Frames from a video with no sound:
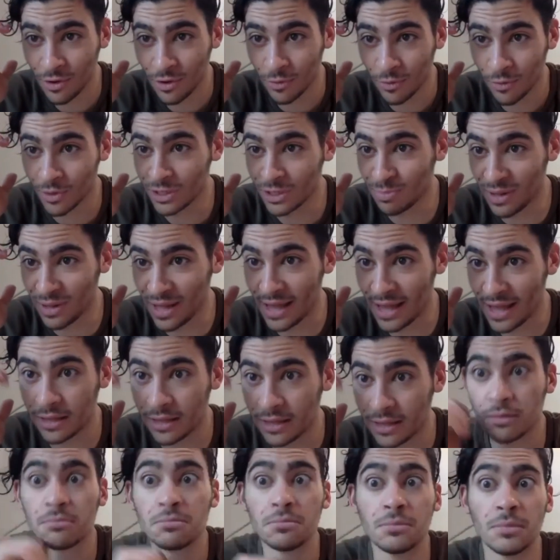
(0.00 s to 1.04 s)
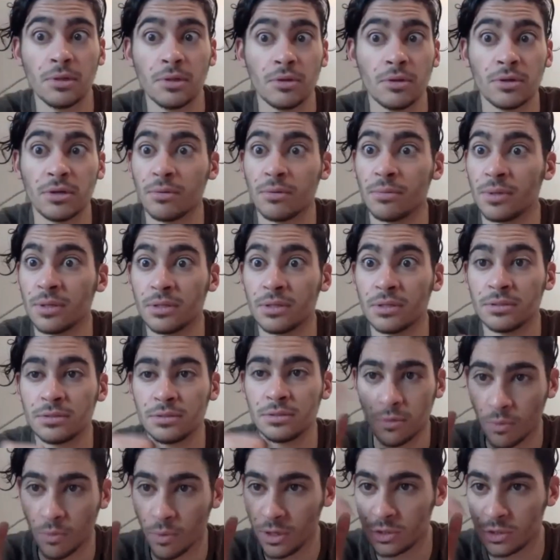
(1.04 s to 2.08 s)
what is black?
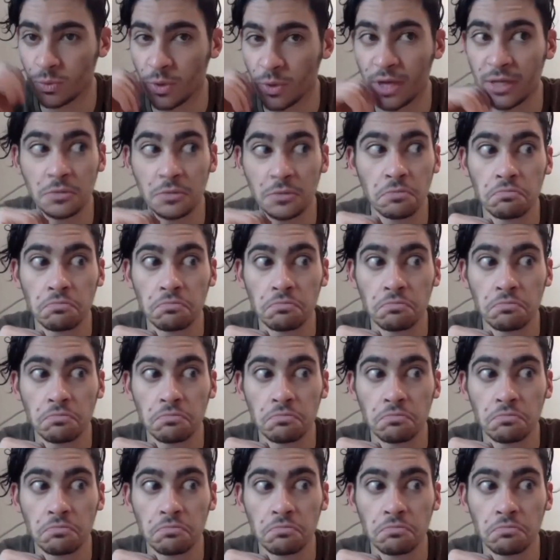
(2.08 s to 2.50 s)
What is white?